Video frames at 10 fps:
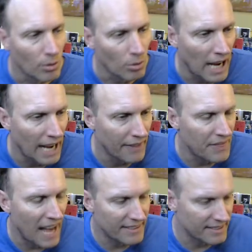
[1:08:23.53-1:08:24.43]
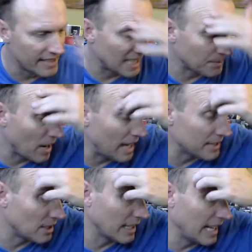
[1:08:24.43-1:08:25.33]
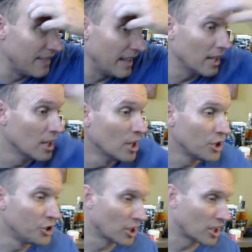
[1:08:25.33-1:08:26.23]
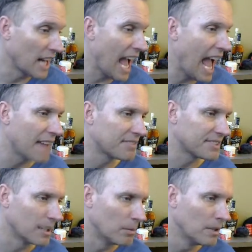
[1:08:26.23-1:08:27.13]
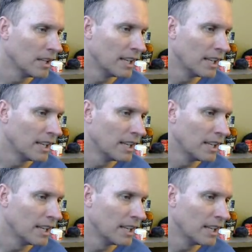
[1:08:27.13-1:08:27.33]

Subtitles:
right? That's the next price target, and then you're gonna have some.